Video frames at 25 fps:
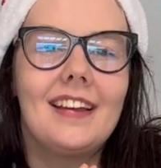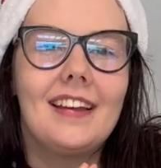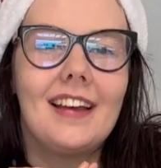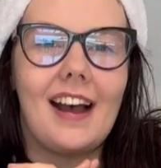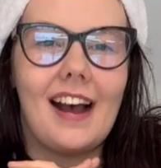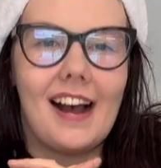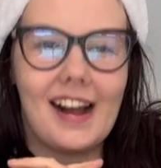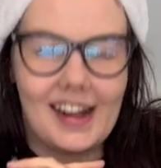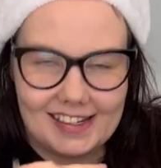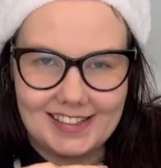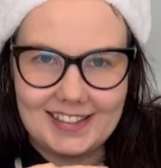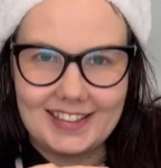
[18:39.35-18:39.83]

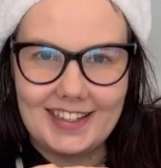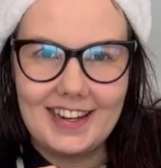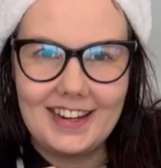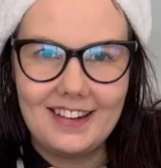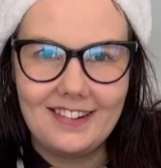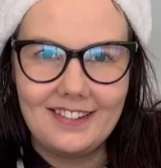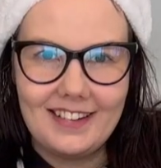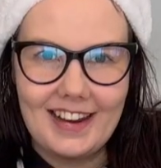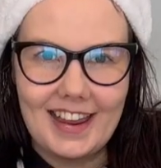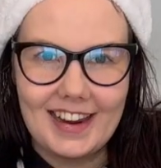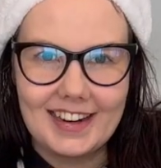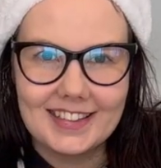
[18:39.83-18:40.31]
I'll see you
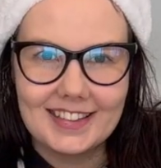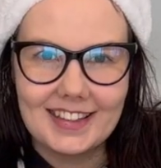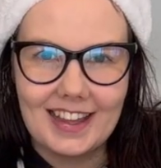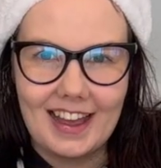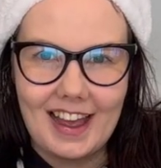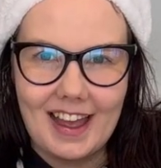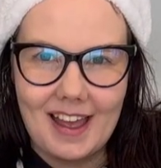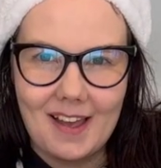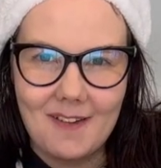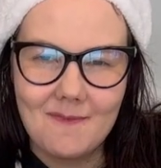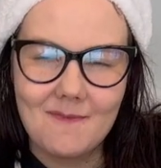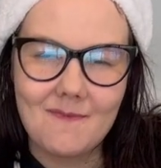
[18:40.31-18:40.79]
next
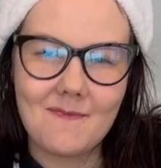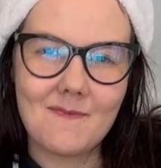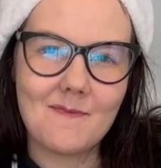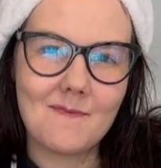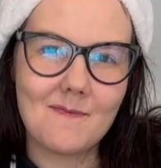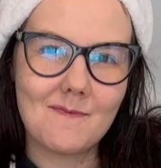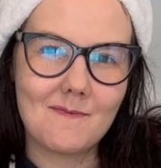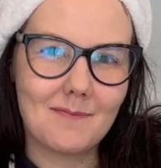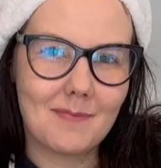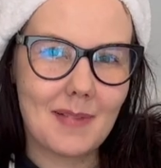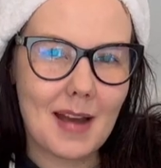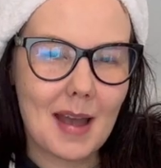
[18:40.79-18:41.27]
time.
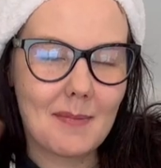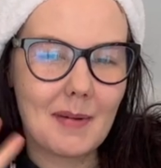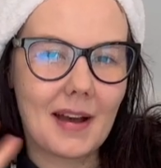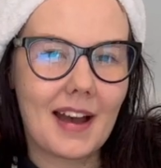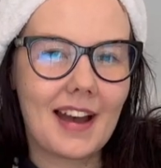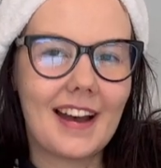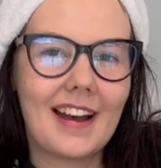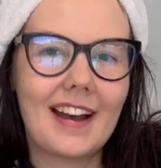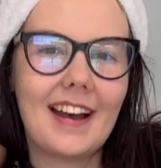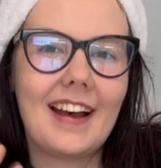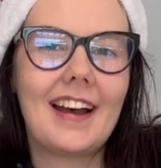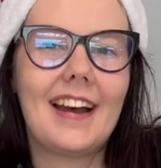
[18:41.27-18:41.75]
Bye
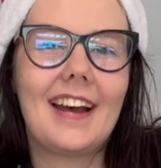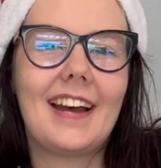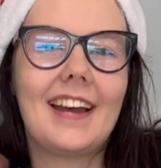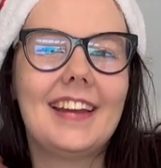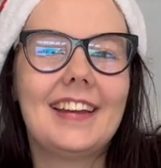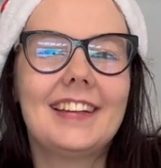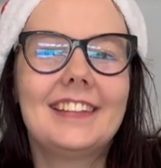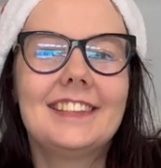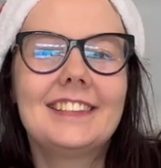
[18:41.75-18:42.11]
bye.